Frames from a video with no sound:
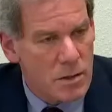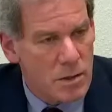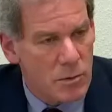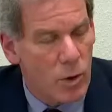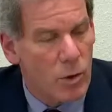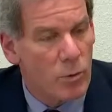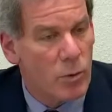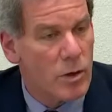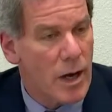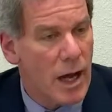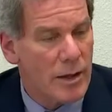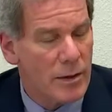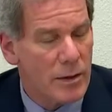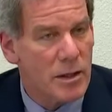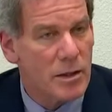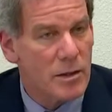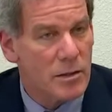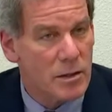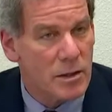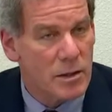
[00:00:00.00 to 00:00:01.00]
I
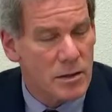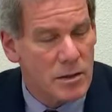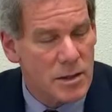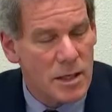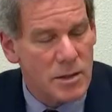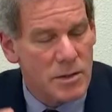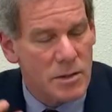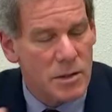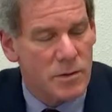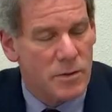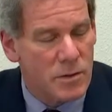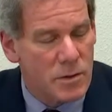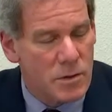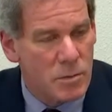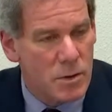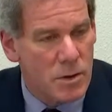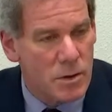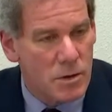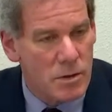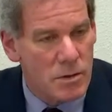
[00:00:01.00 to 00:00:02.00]
think the intention of this
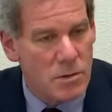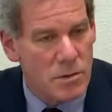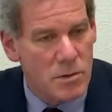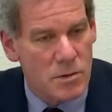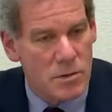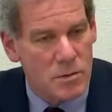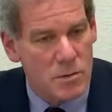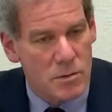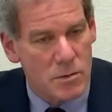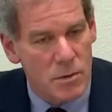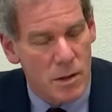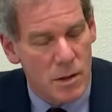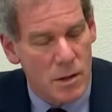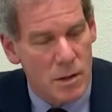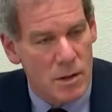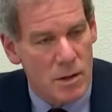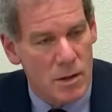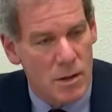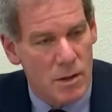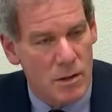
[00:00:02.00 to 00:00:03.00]
bill is to
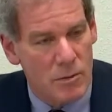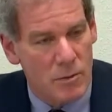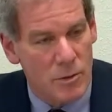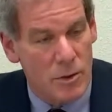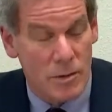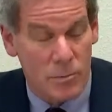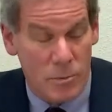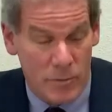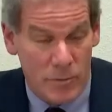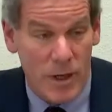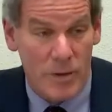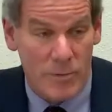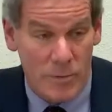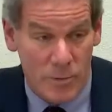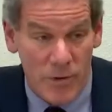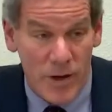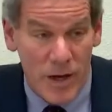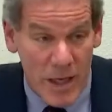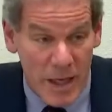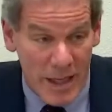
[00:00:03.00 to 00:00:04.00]
really provide
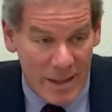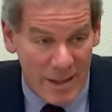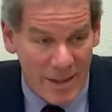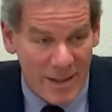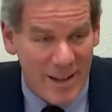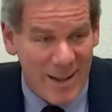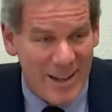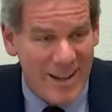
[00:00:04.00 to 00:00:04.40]
funding